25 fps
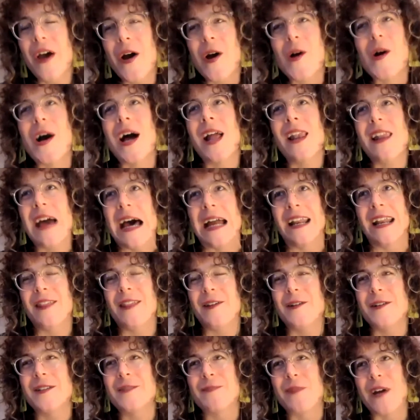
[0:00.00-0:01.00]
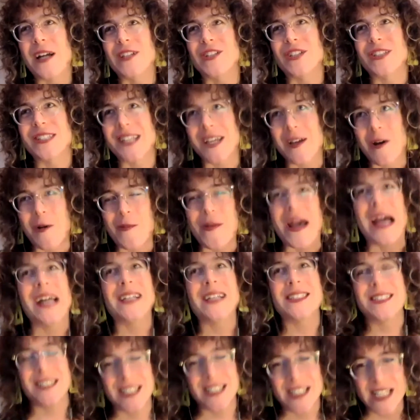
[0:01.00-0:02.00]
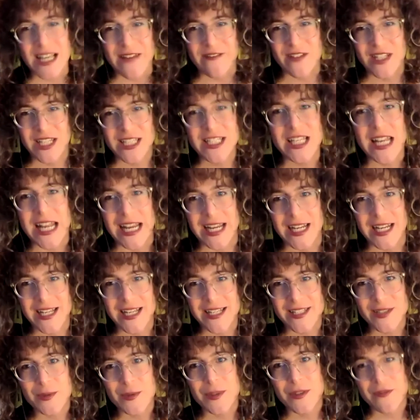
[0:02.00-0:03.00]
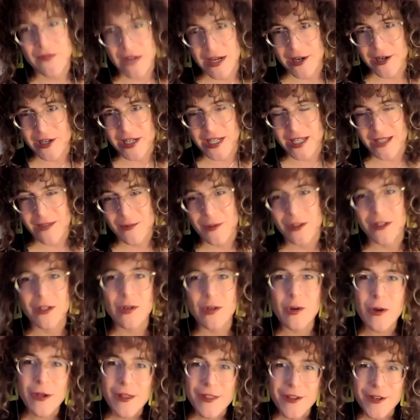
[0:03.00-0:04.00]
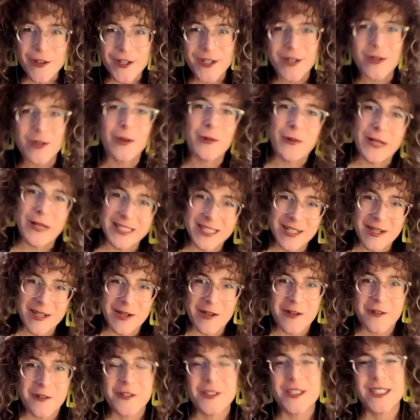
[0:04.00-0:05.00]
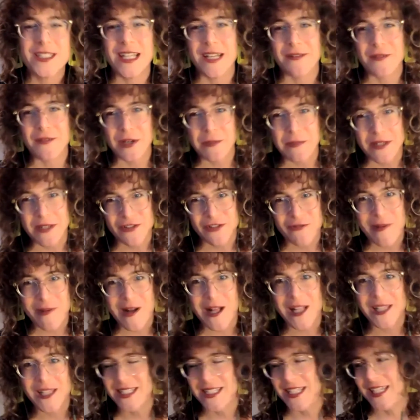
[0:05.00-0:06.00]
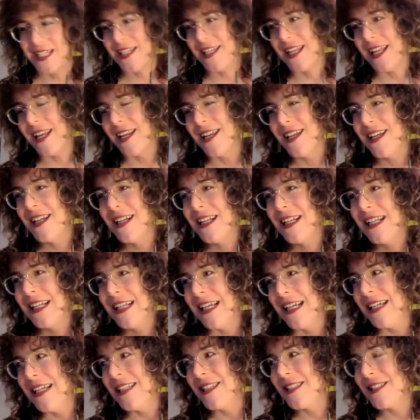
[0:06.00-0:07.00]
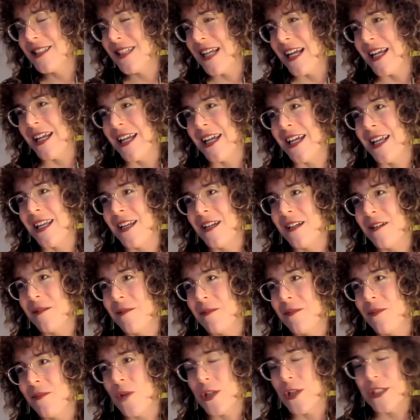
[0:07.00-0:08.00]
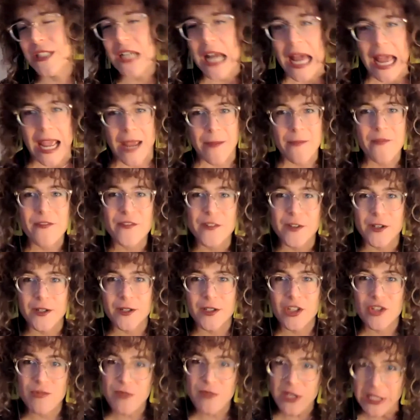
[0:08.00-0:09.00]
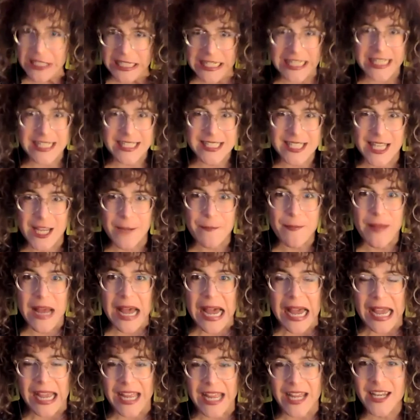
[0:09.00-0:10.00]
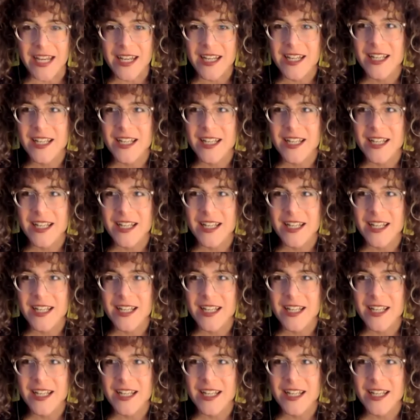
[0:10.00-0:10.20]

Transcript: a lot of those projects that go back to the 70s and 80s were northern or West Coast and very metropolitan, and it's taken more time for communities like mine